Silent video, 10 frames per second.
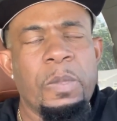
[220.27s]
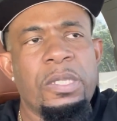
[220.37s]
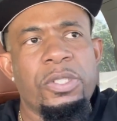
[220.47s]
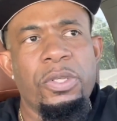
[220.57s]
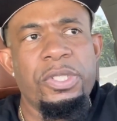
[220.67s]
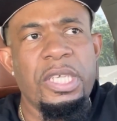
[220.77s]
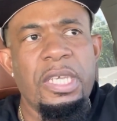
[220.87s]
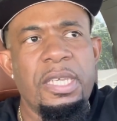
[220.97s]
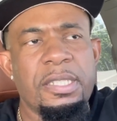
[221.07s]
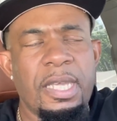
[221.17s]
So you see,
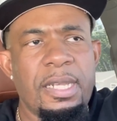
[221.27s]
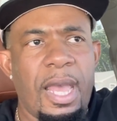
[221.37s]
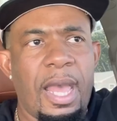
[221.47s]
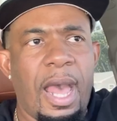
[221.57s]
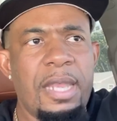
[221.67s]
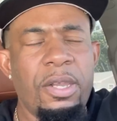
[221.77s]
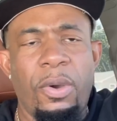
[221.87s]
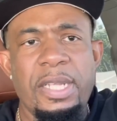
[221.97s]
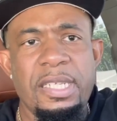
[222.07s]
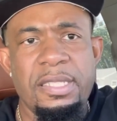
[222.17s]
he said that, "I know
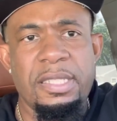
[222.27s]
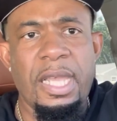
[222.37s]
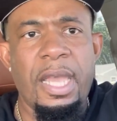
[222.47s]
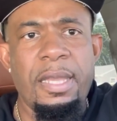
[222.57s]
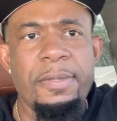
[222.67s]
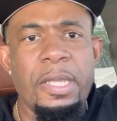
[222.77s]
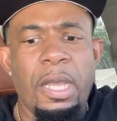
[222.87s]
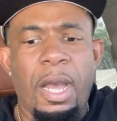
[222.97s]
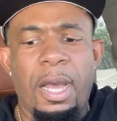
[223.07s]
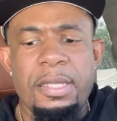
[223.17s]
I did say
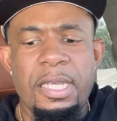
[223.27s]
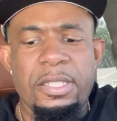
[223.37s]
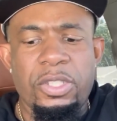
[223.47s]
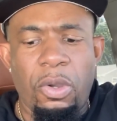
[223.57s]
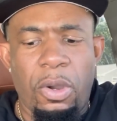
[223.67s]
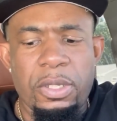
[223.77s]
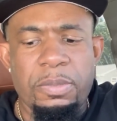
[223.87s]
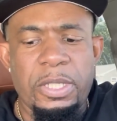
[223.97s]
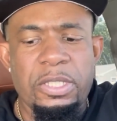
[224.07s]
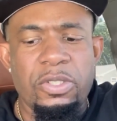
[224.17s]
there's talks,
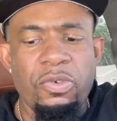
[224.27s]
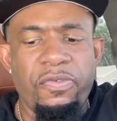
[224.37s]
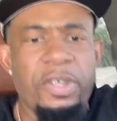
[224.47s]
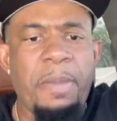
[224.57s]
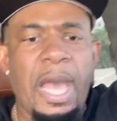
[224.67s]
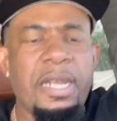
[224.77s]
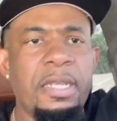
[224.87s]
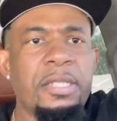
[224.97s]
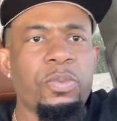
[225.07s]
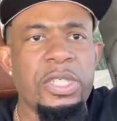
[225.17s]
but the truth of the matter
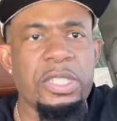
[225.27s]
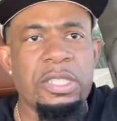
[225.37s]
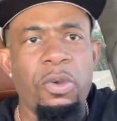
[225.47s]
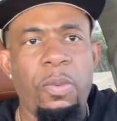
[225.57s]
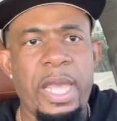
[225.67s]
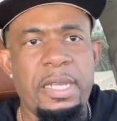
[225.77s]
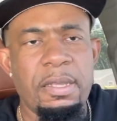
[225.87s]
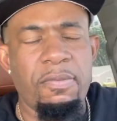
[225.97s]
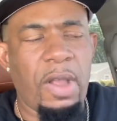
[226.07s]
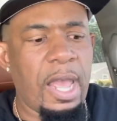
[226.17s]
is we're still waiting,"
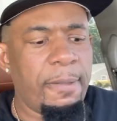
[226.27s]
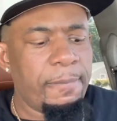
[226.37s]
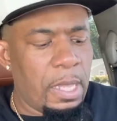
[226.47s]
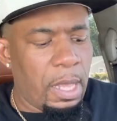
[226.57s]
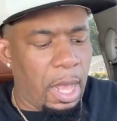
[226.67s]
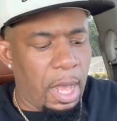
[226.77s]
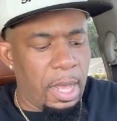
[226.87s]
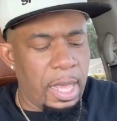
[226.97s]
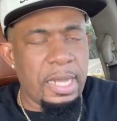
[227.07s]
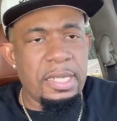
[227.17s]
right?
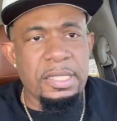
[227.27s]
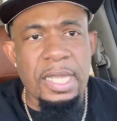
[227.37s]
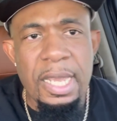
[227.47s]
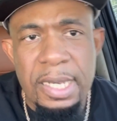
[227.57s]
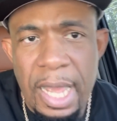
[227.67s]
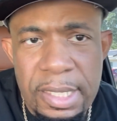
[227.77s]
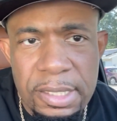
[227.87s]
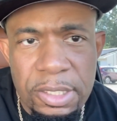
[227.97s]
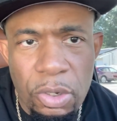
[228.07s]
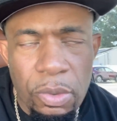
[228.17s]
And he's saying that
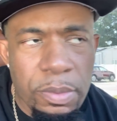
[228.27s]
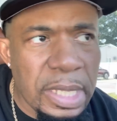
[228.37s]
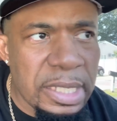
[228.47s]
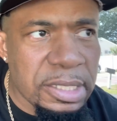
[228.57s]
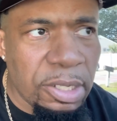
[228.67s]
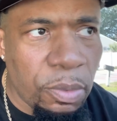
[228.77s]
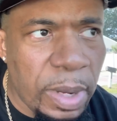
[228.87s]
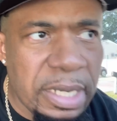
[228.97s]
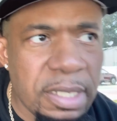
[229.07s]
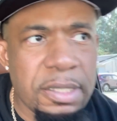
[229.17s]
they're still
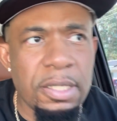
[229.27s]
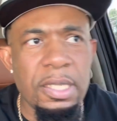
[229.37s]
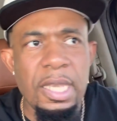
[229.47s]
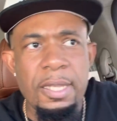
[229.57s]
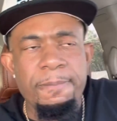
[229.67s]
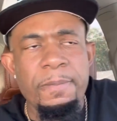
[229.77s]
waiting to get